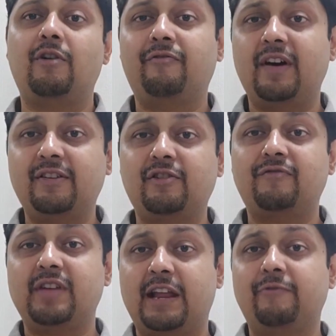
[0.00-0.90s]
on 1st
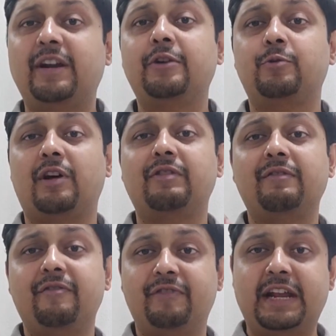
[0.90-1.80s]
of January
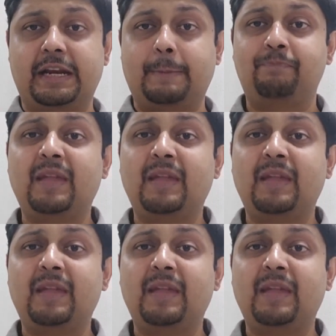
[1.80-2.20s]
2015